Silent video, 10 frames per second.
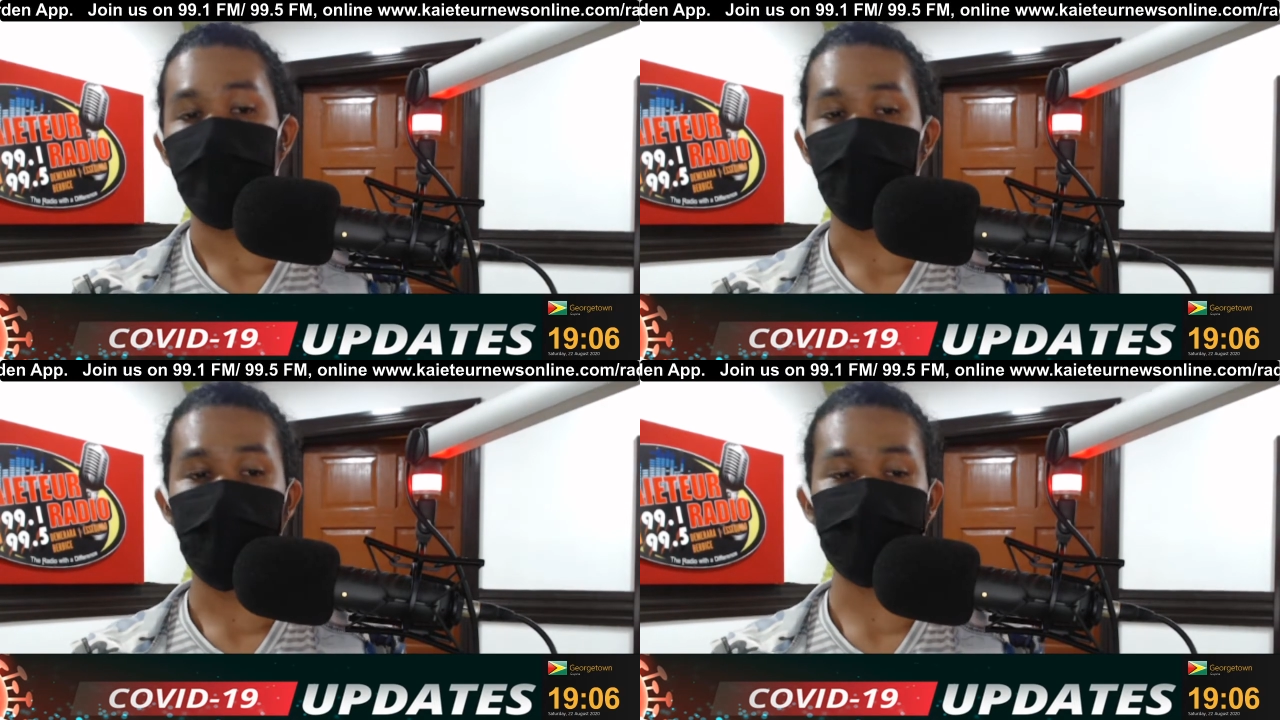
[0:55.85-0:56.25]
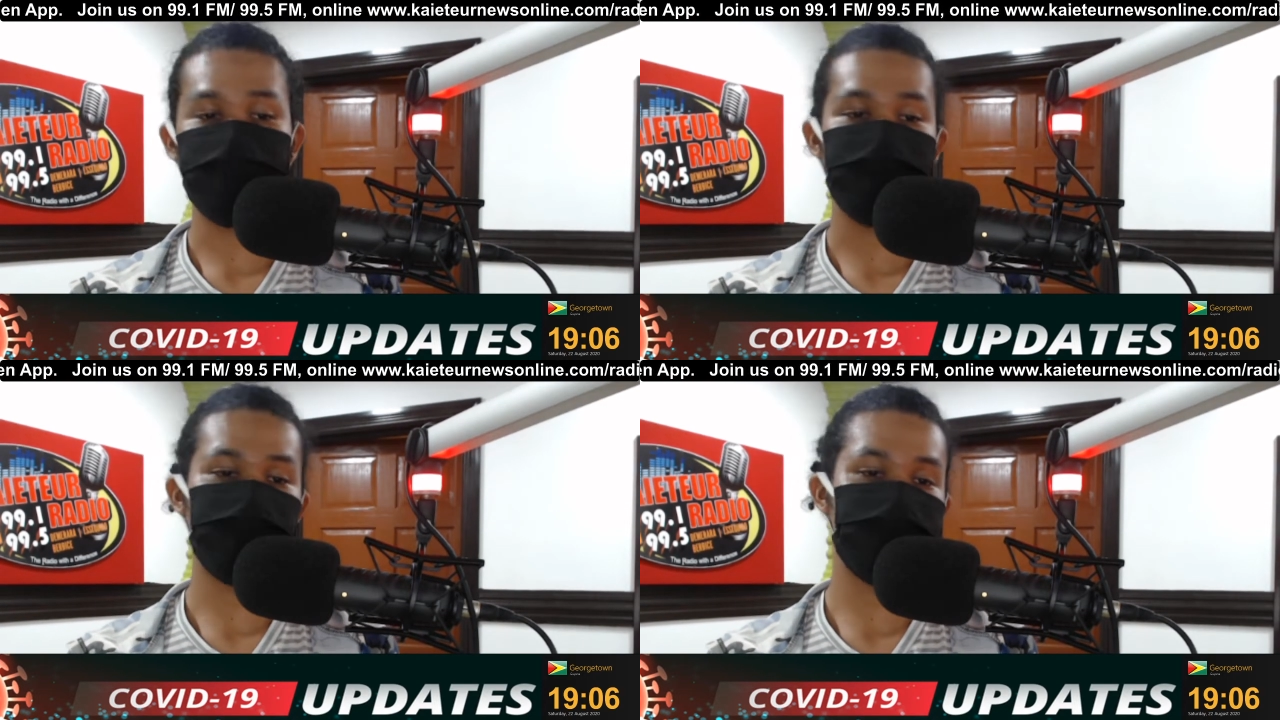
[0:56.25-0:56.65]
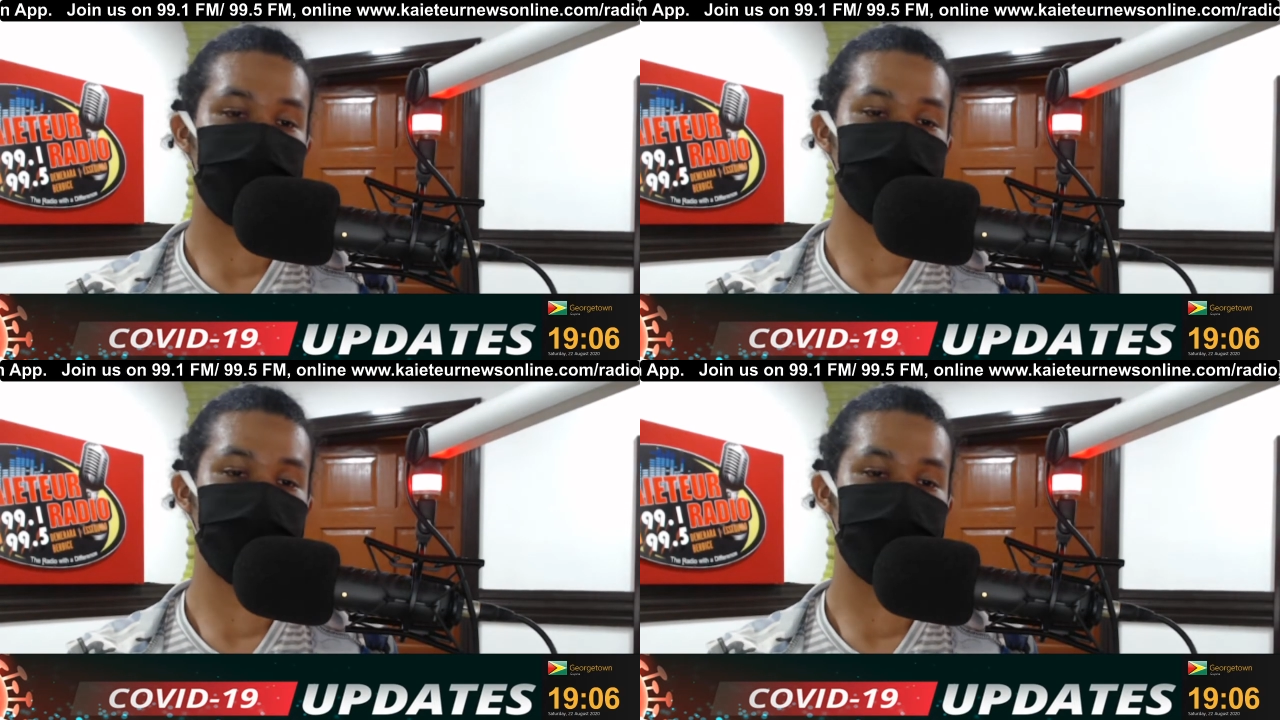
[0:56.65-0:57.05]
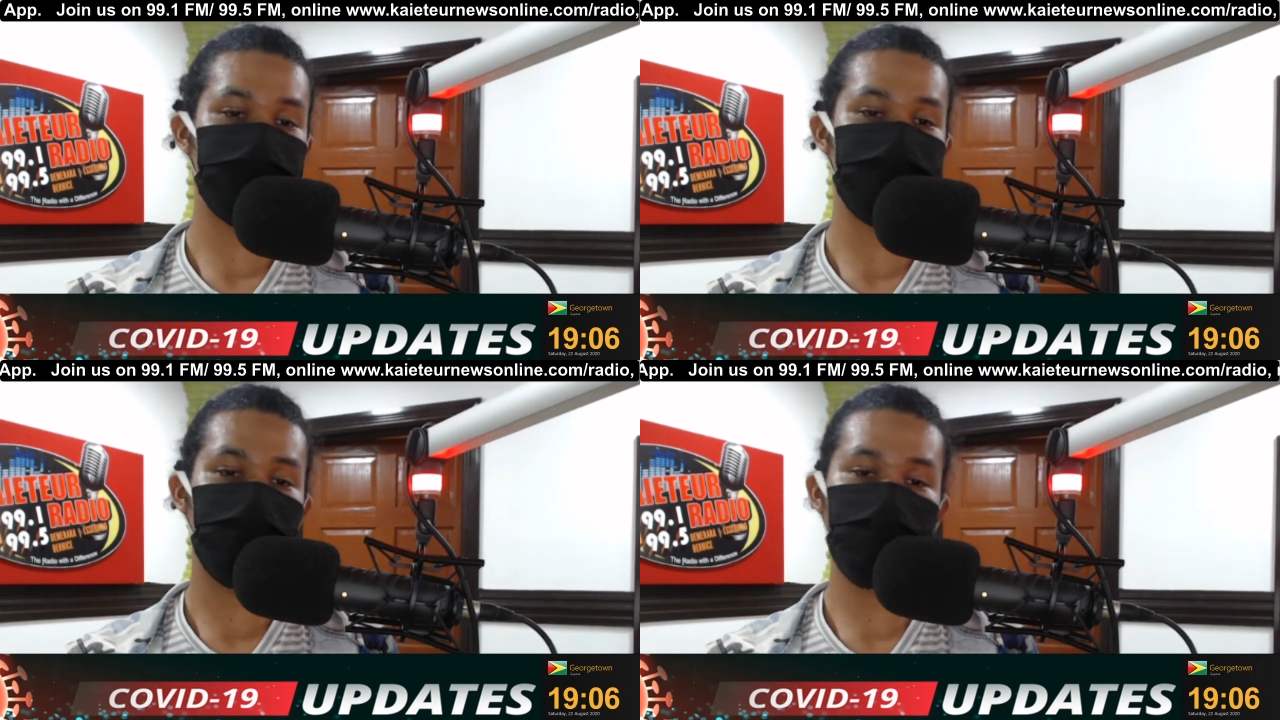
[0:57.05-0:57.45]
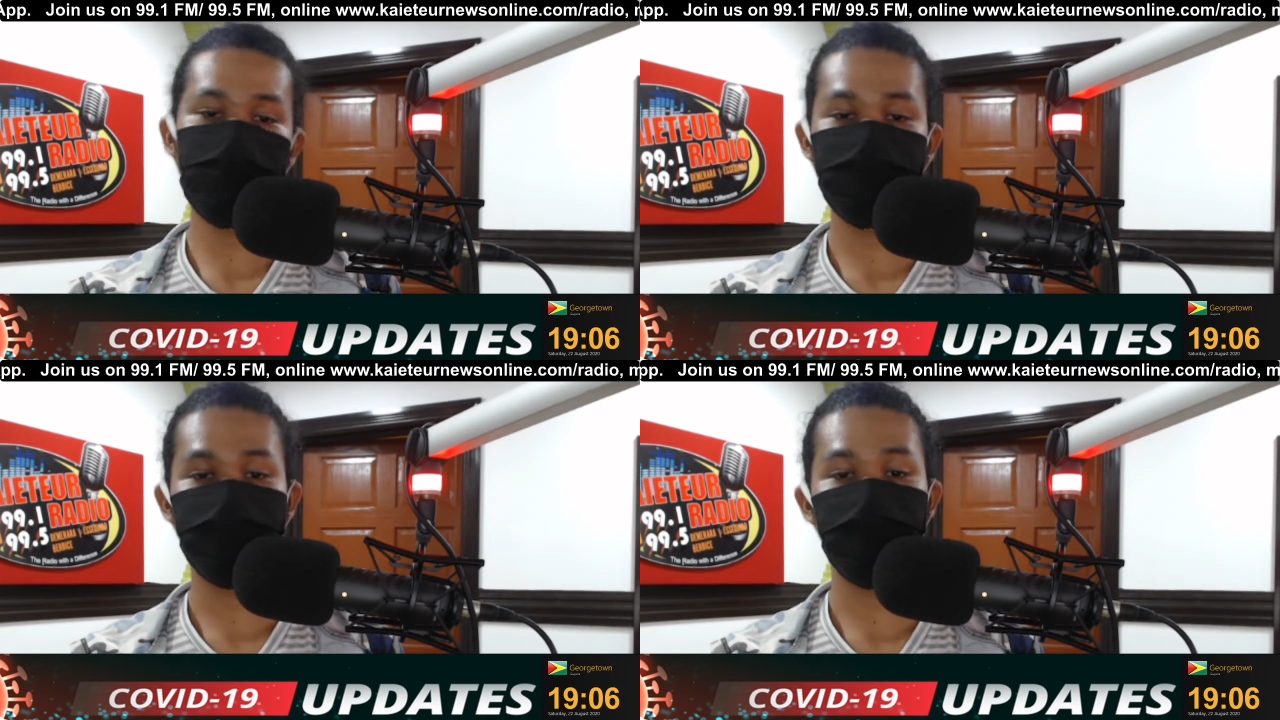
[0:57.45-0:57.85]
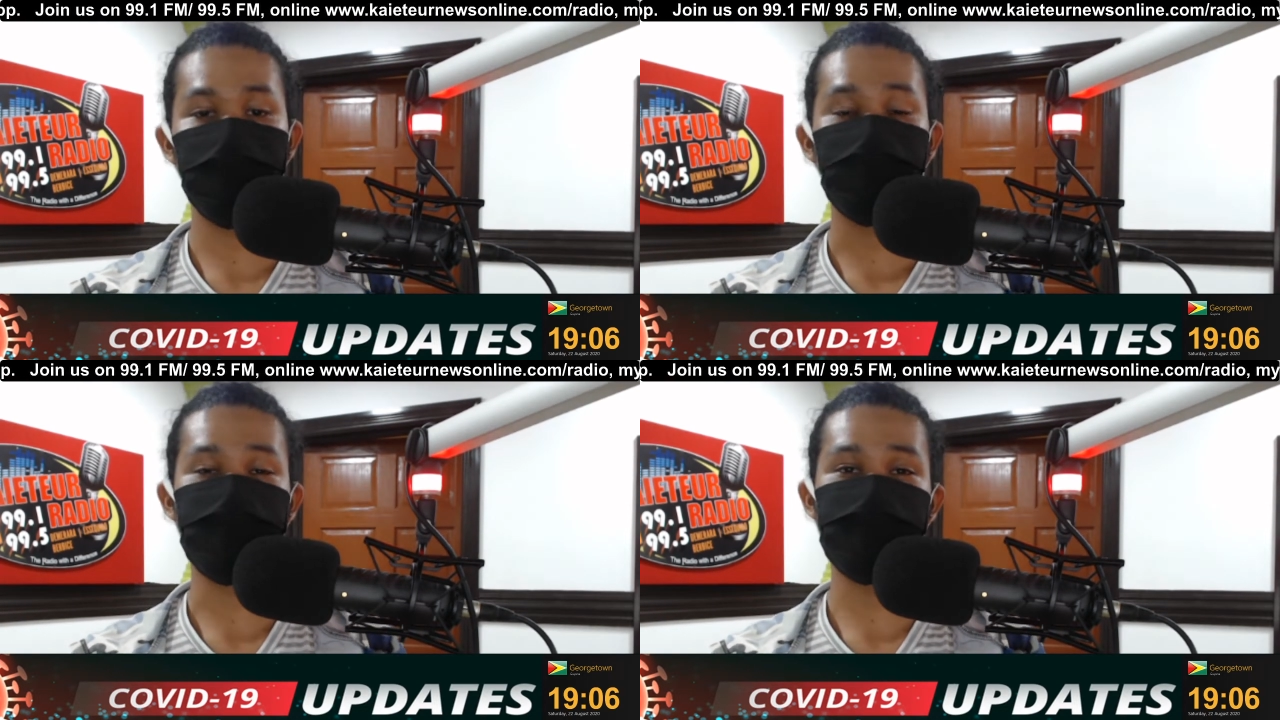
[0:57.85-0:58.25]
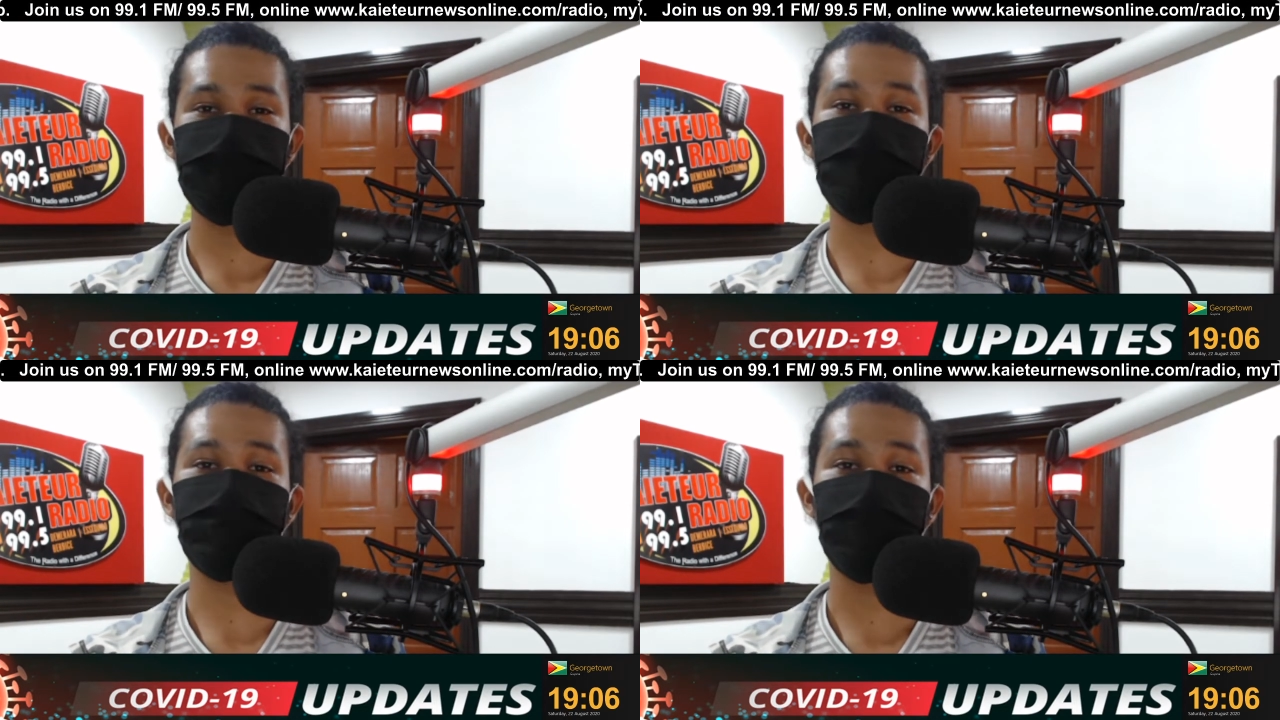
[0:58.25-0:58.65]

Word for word: Watts stated that the owner of the bar was slapped